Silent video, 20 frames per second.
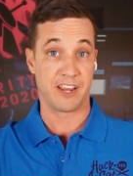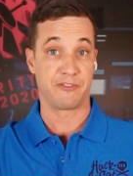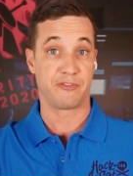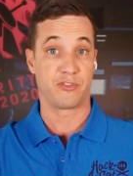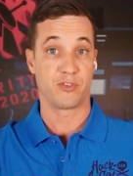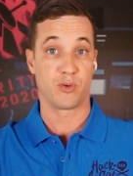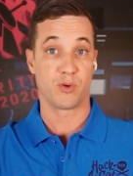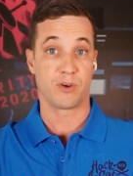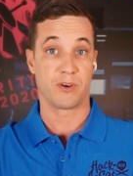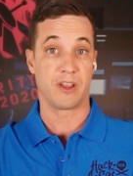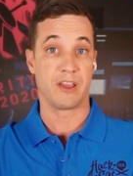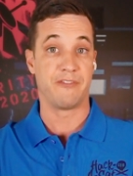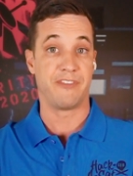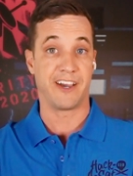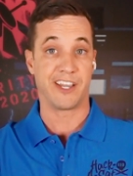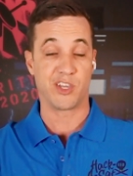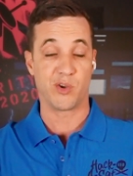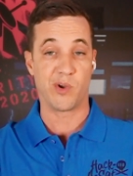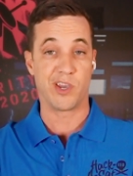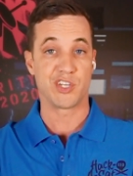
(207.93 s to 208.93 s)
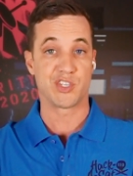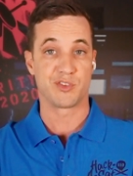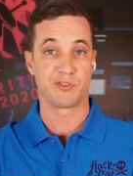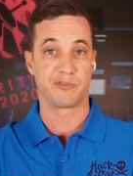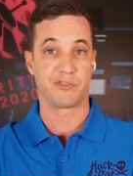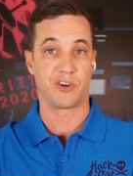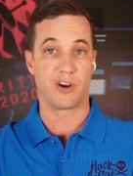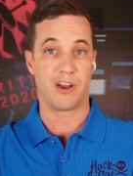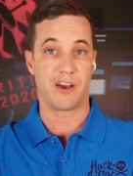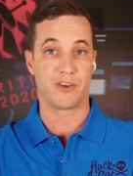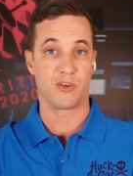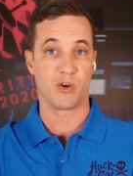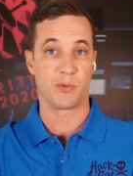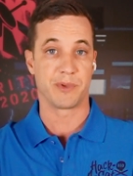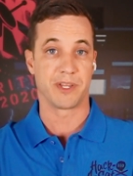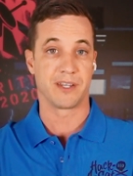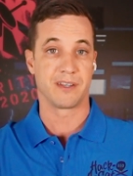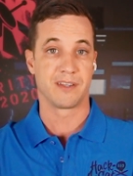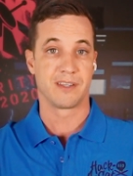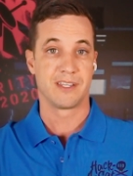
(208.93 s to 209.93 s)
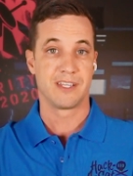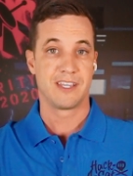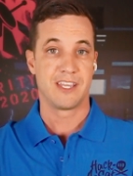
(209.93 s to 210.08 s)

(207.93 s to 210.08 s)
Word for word: for evaluation for on-orbit,